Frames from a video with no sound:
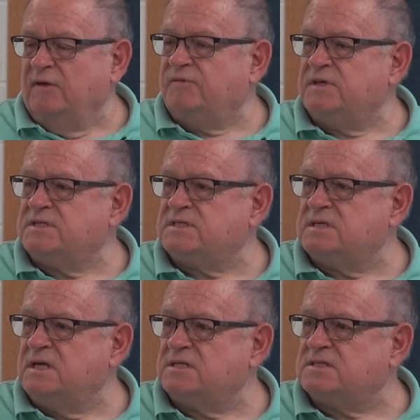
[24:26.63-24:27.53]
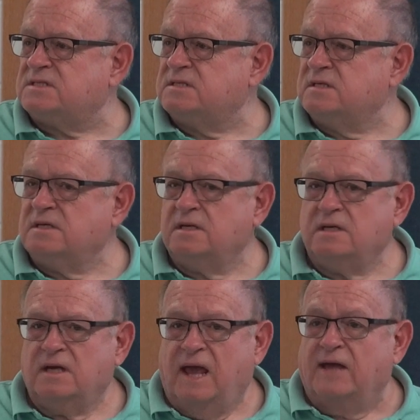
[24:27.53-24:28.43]
is
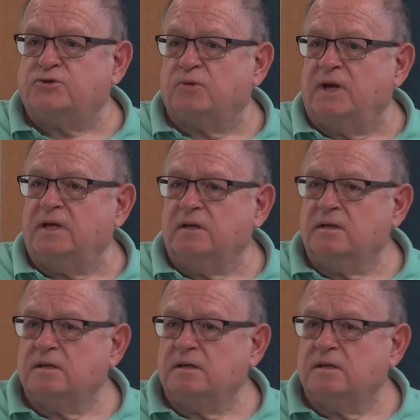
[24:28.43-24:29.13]
entering